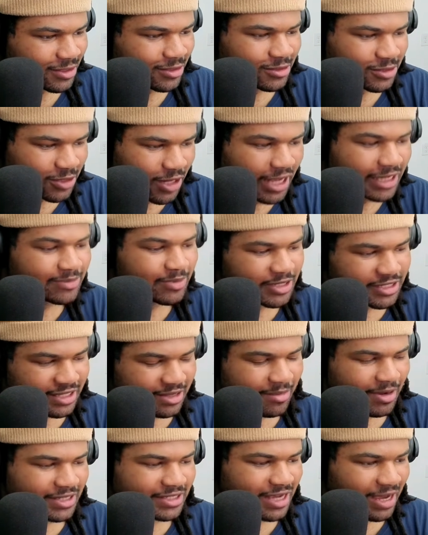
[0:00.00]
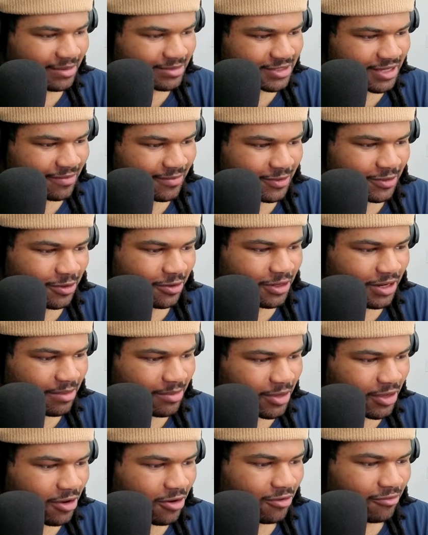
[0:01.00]
So that's basically my top 7. "Don't Let
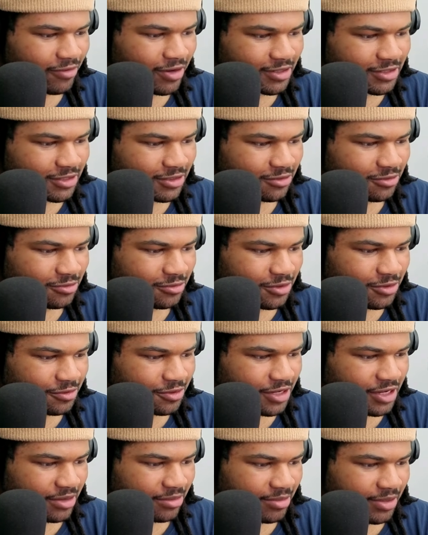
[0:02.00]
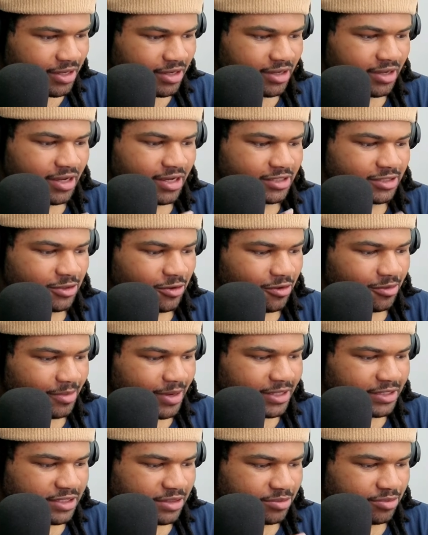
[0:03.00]
Me Go," "Rescue," "You Need Me," "So
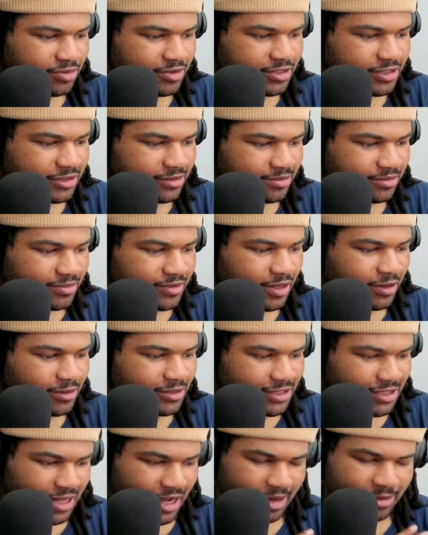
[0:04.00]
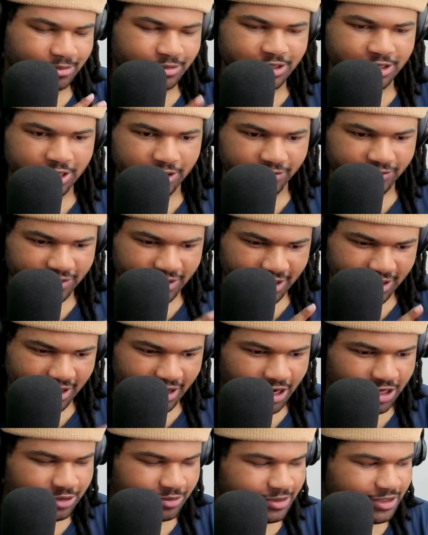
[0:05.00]
Amazing," "Prism," "Don't Stop," "Shift."
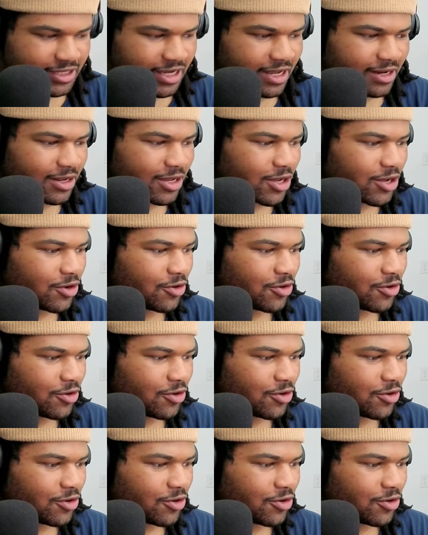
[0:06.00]
100%.